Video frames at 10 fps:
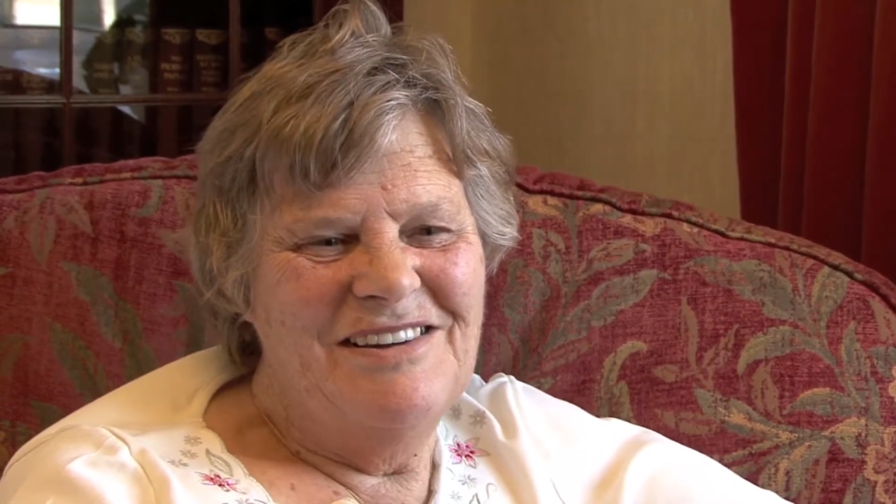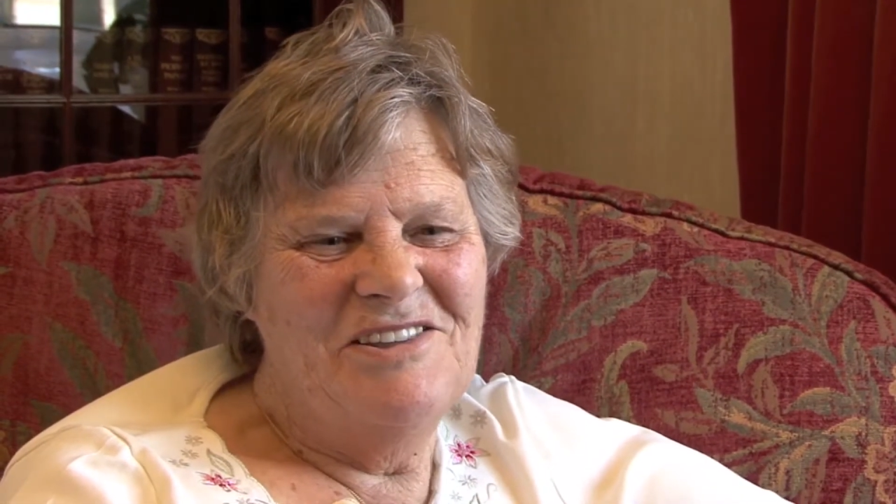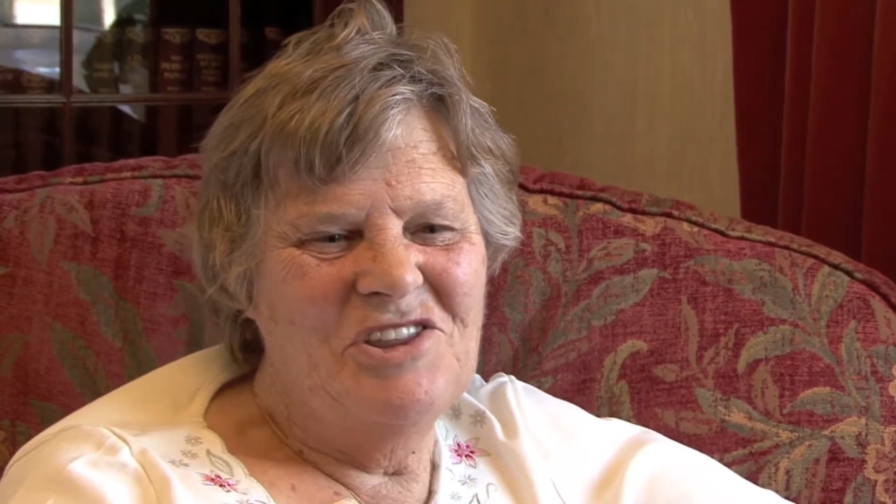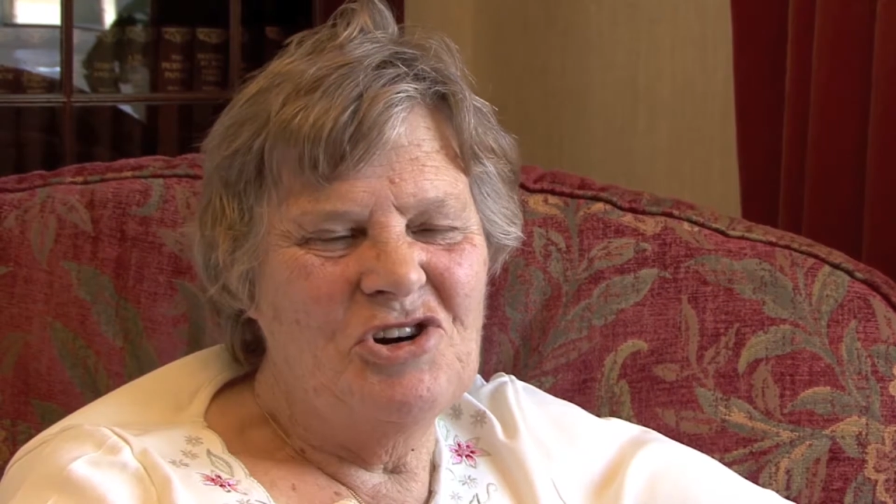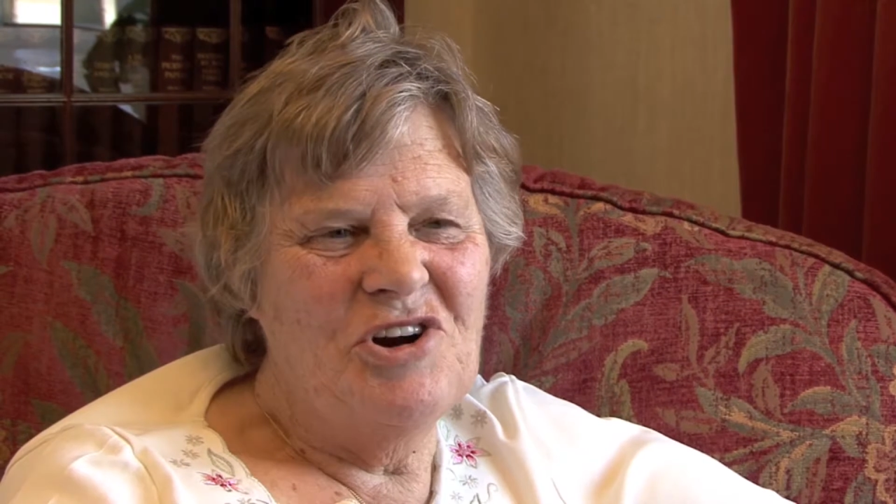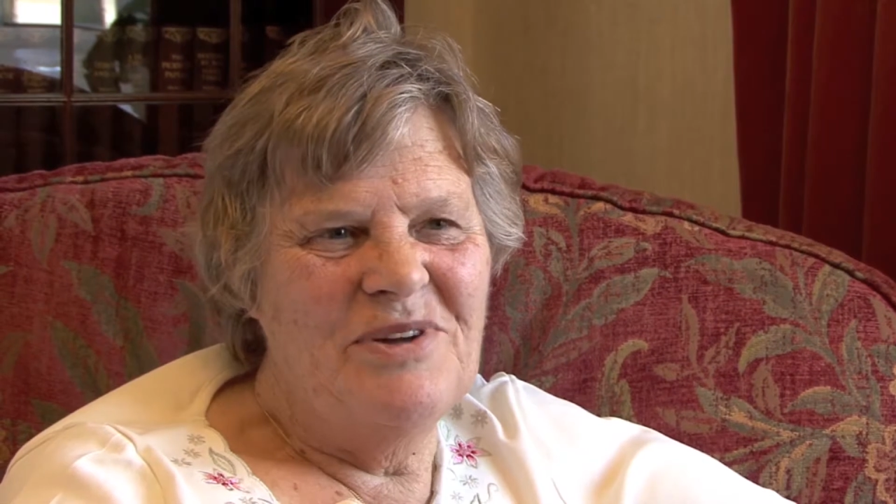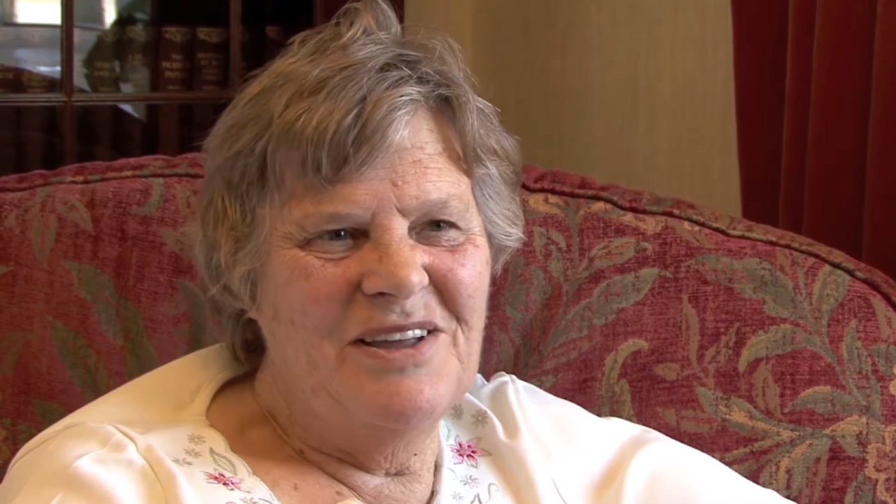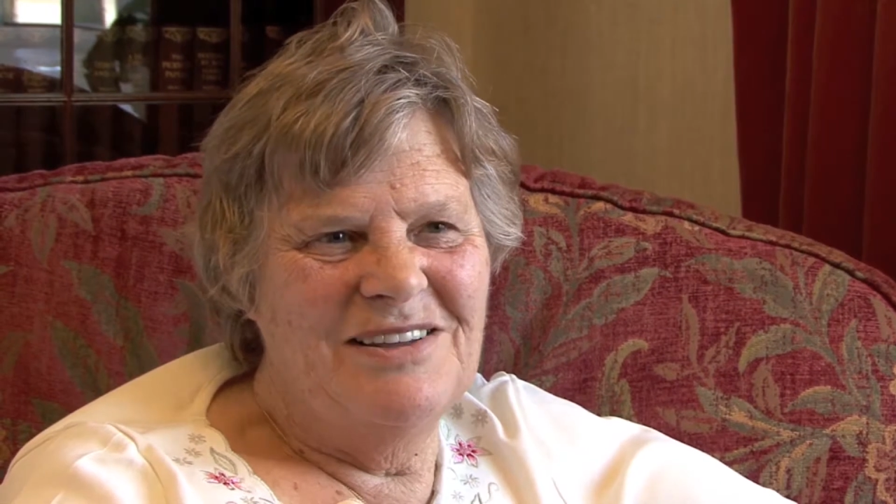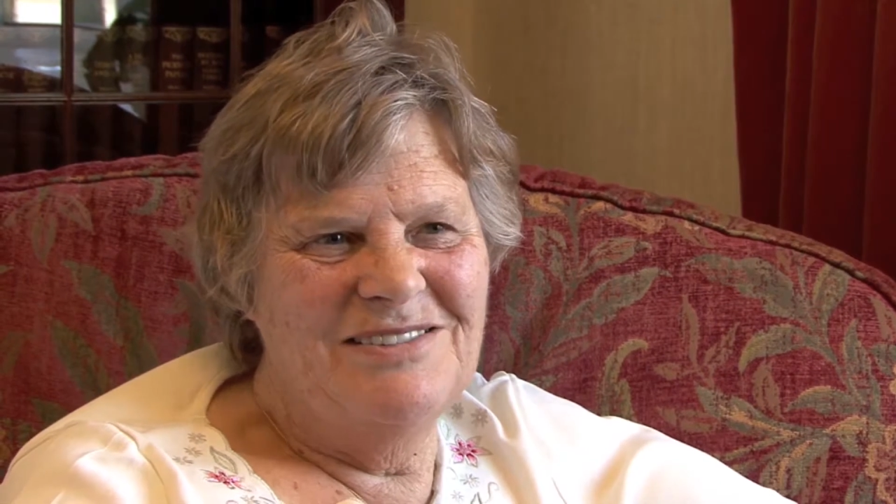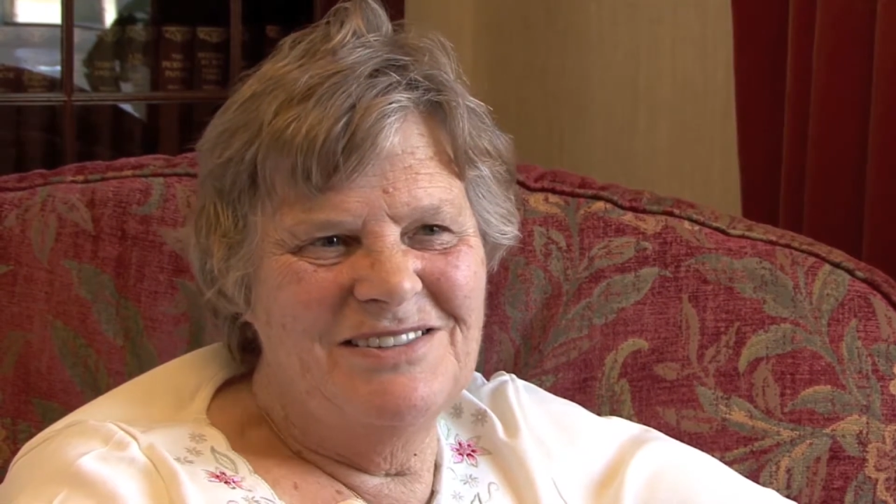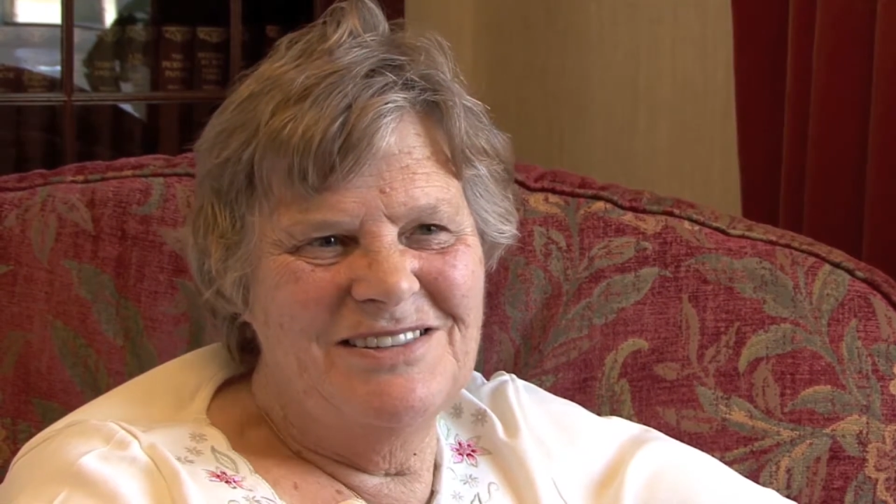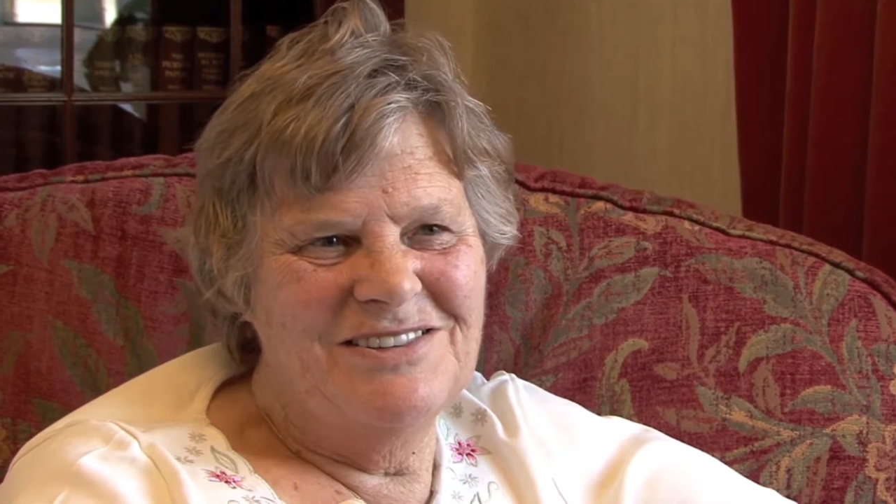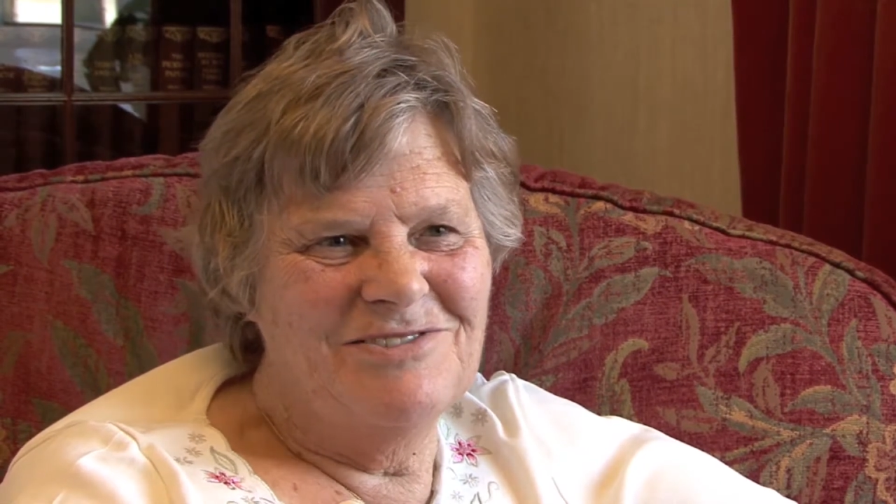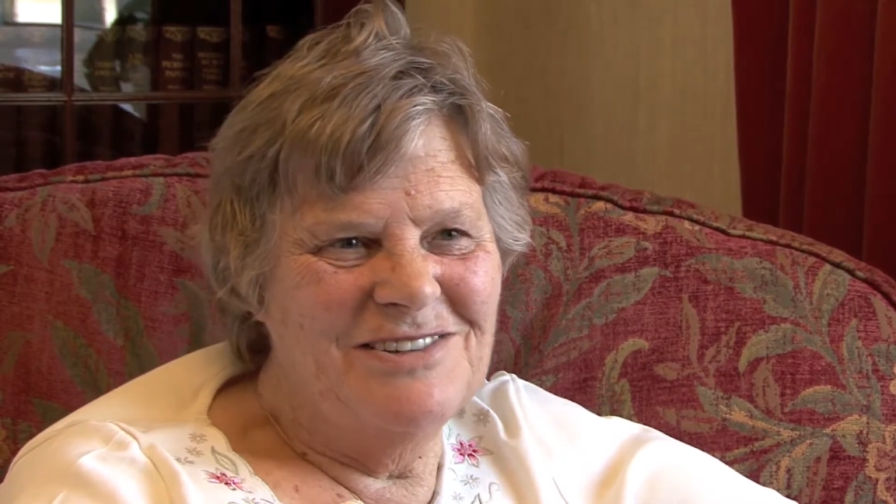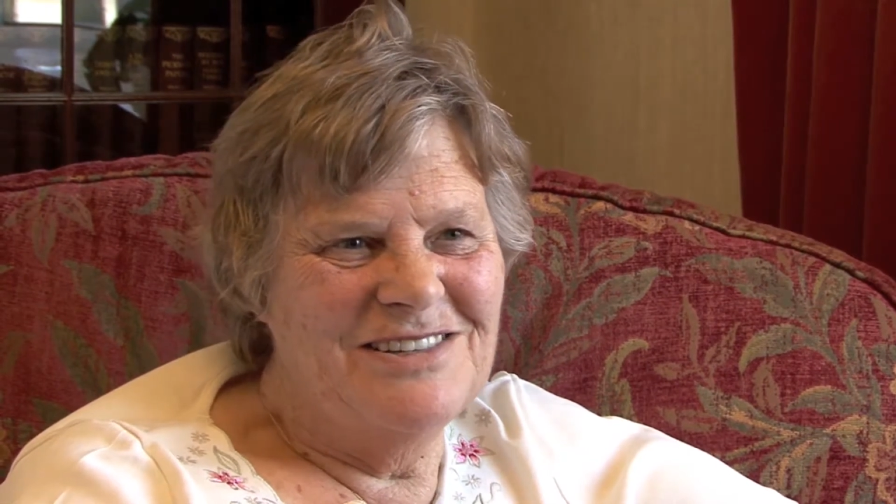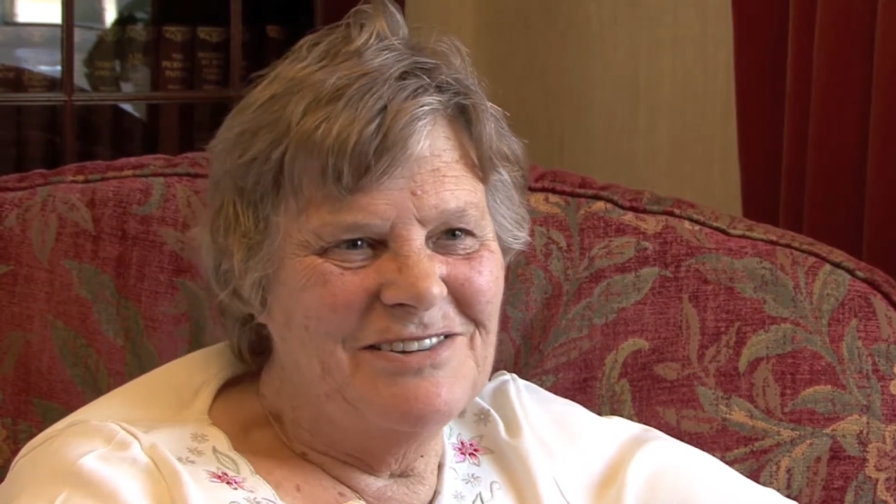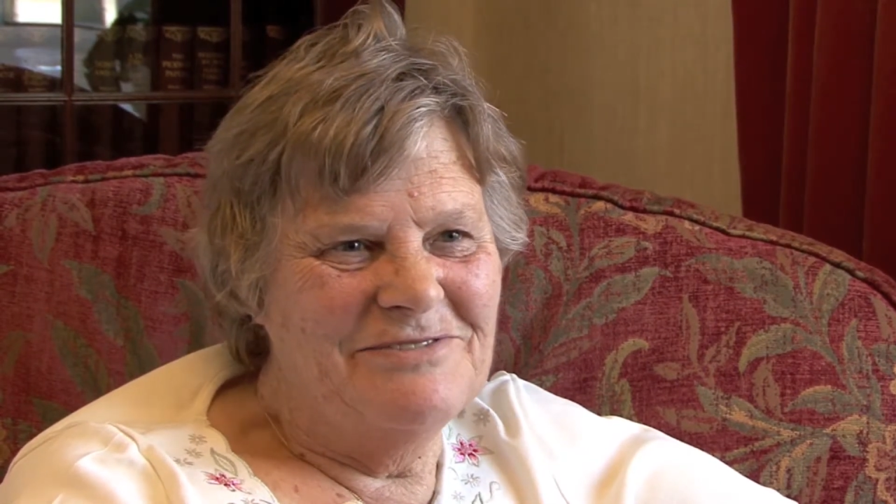throwing sods